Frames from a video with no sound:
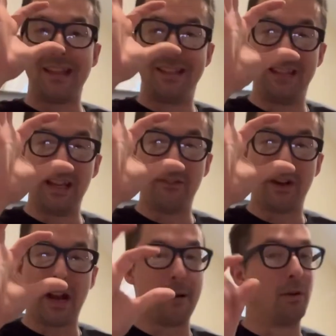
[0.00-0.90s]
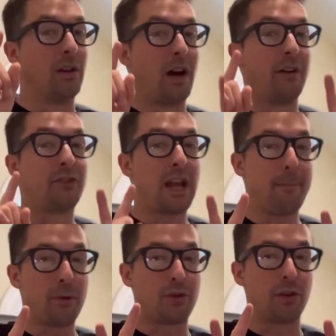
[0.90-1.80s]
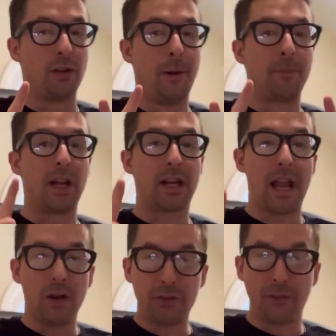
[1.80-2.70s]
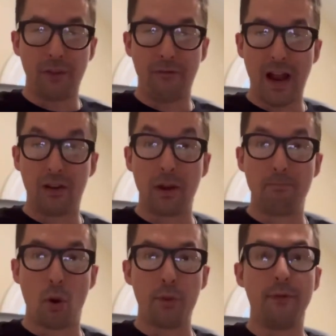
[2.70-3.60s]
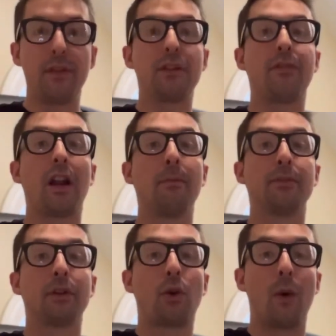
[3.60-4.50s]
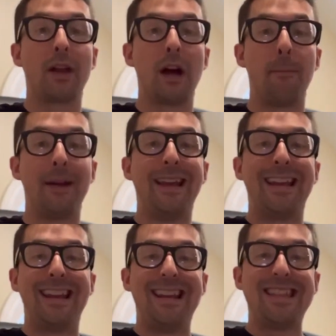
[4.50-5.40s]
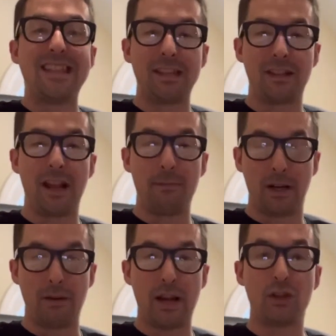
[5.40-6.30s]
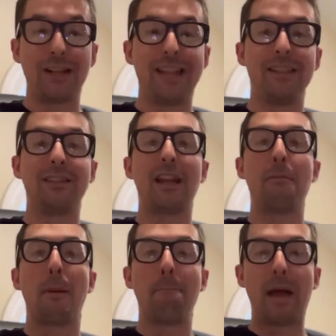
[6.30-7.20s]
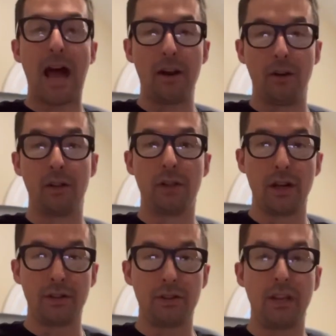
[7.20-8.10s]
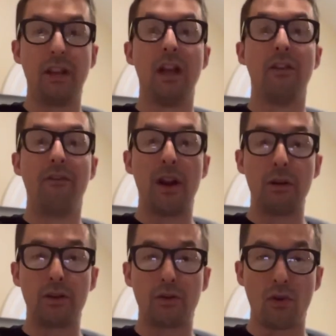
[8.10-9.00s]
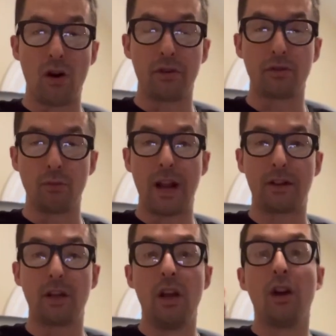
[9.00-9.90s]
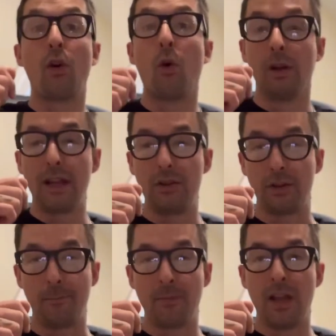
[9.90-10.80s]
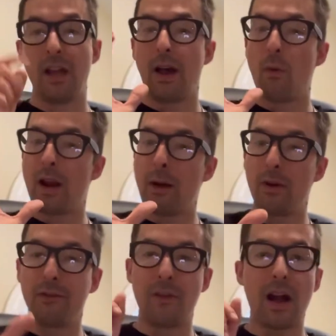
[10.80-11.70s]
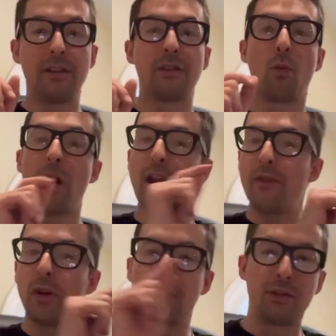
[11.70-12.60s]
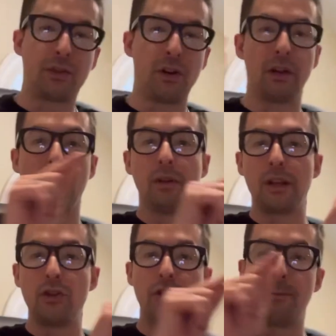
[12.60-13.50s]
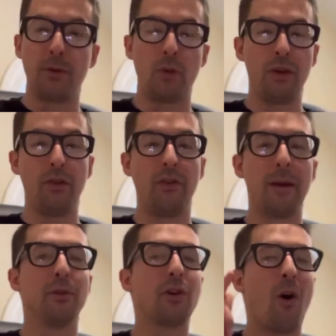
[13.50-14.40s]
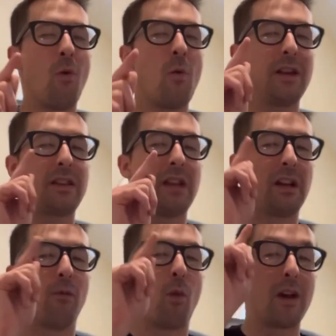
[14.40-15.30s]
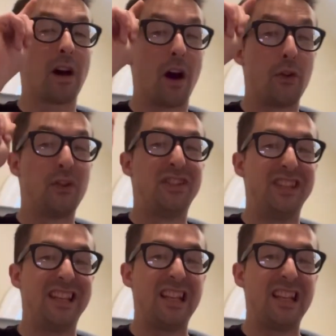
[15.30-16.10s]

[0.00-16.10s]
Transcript: Z variable of temperature accounts for the fact that both of these variables are going up in the same direction, in the same pattern, thus the very strong direct correlation. And what I would advise is whenever you're considering a relationship between two variables, always think of what other Z